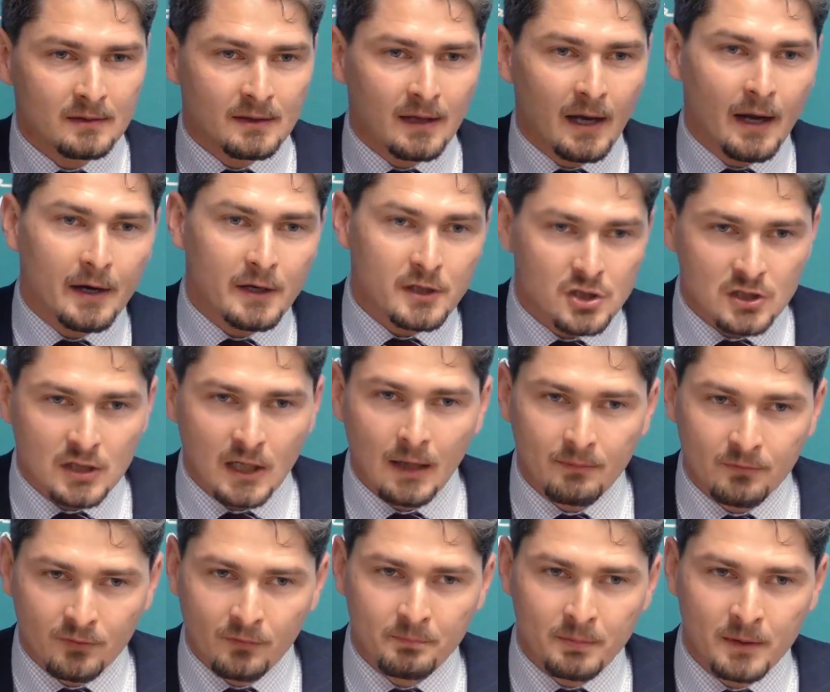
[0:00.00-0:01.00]
Daesh
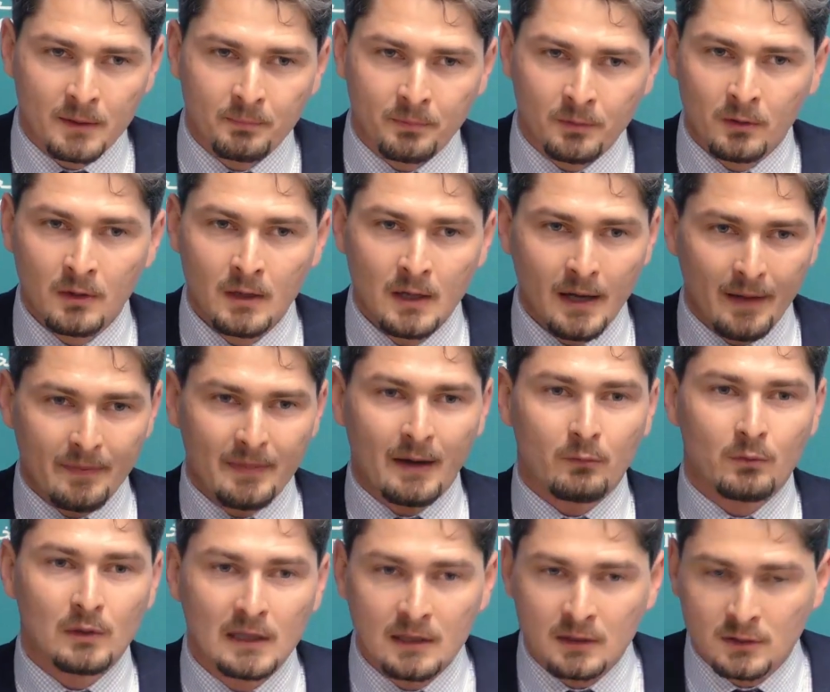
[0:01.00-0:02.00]
type of people, and
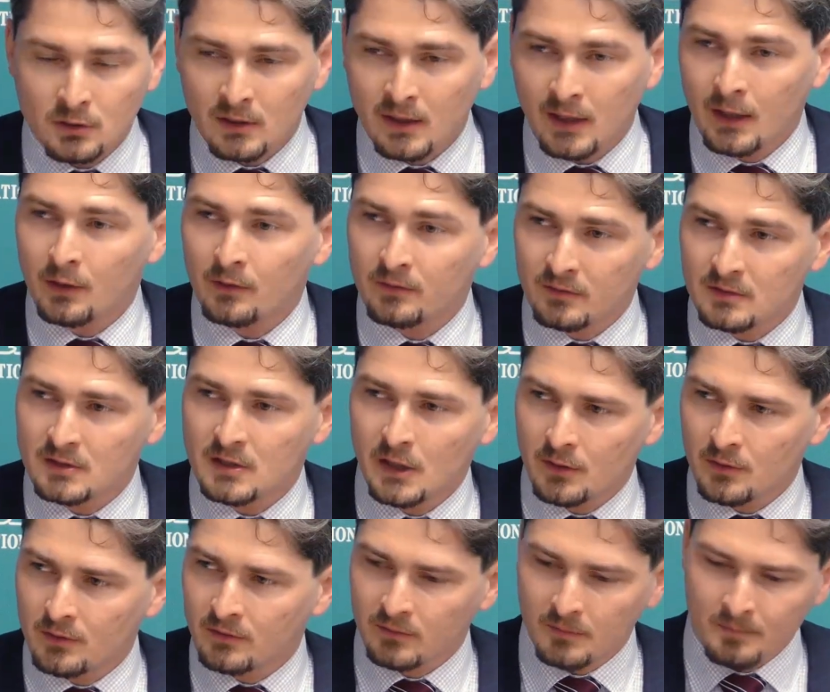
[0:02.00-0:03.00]
that will lead to chaos and
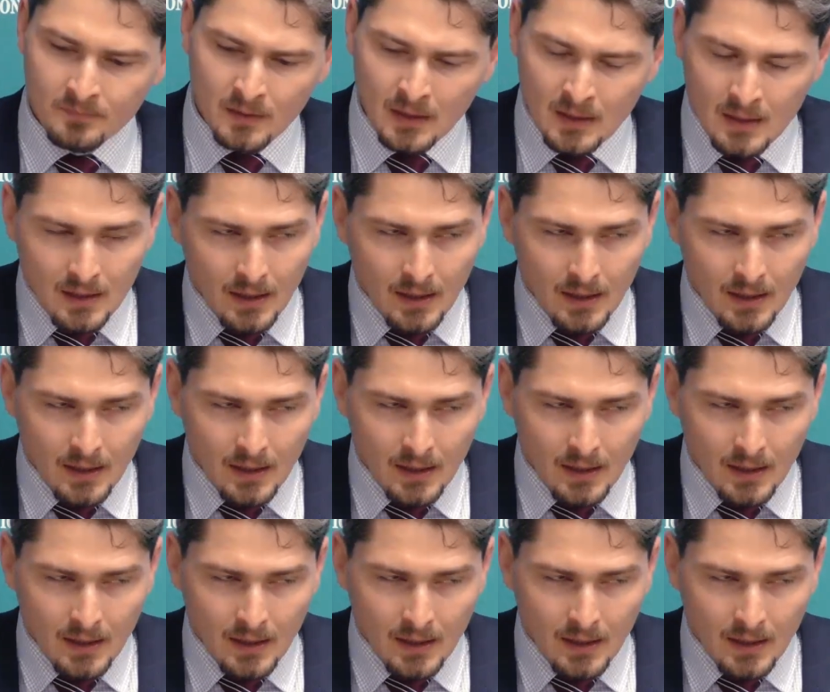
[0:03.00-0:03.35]
terrorism.